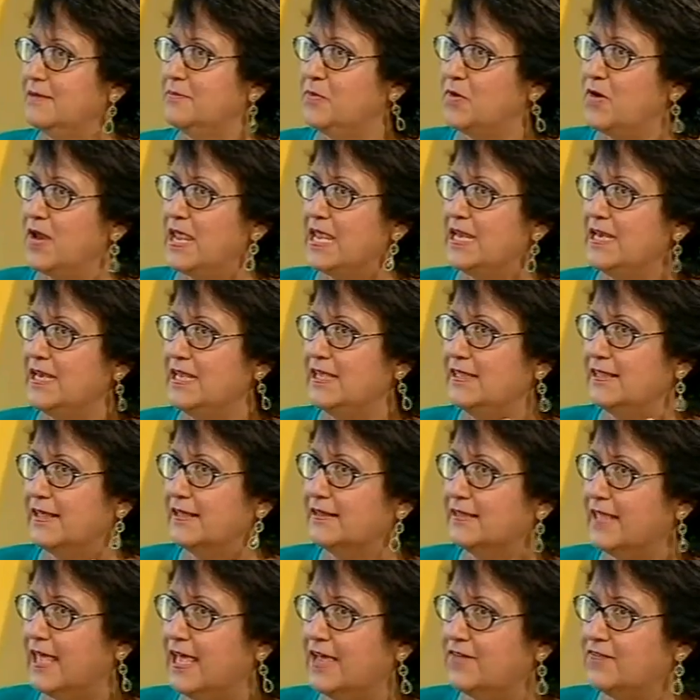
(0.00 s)
brainy, that
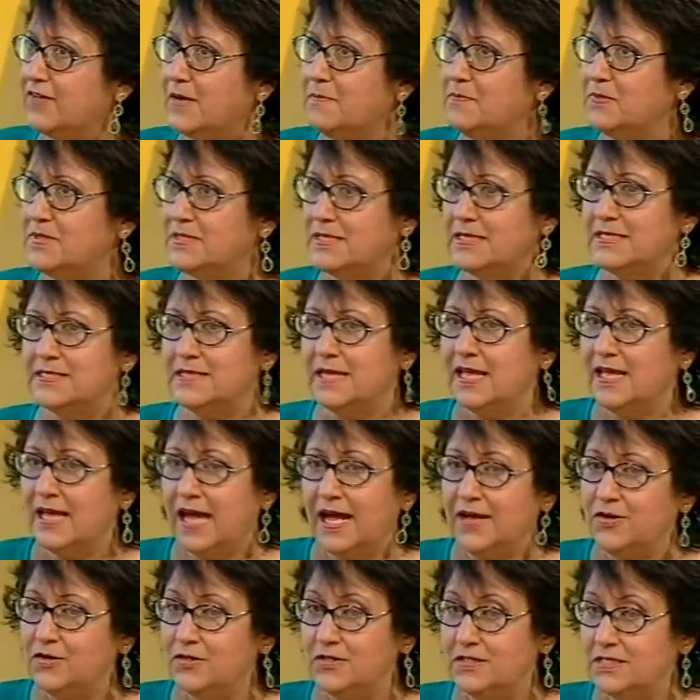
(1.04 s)
they have compasses.
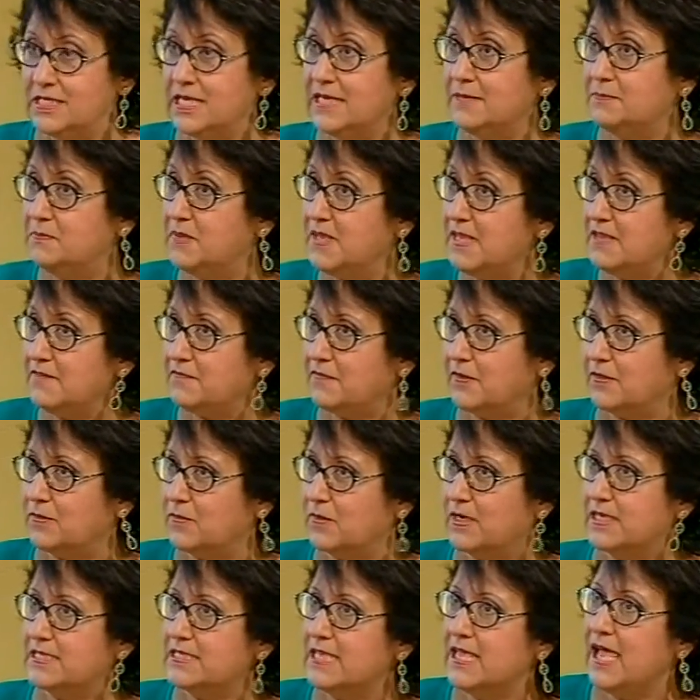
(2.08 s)
I couldn't eat beef
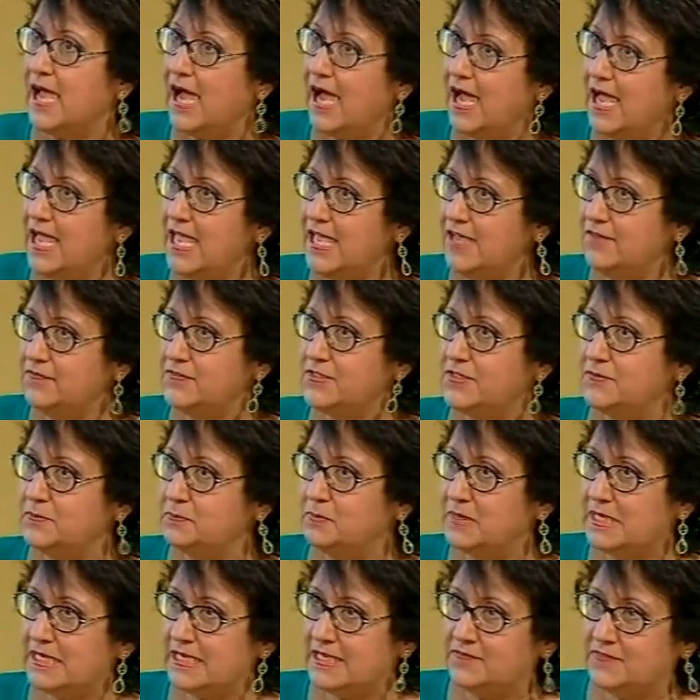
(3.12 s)
otherwise. I have to
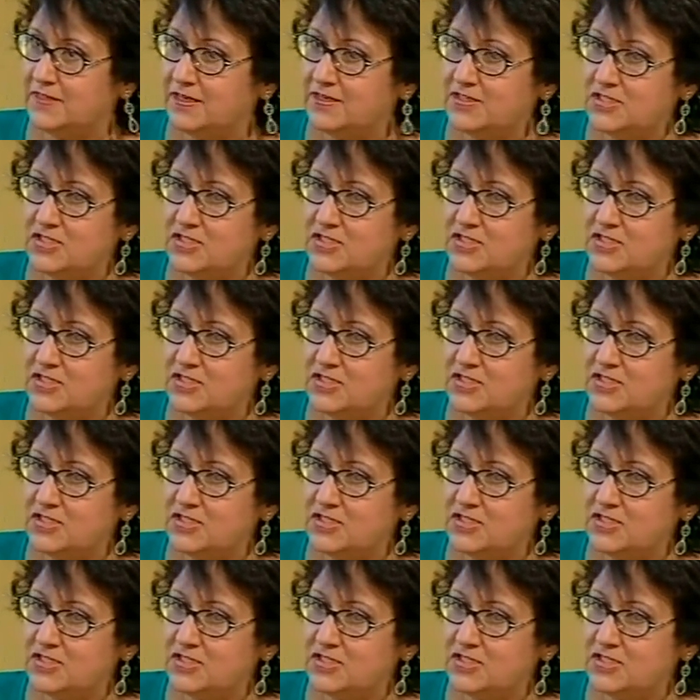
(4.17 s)
believe they're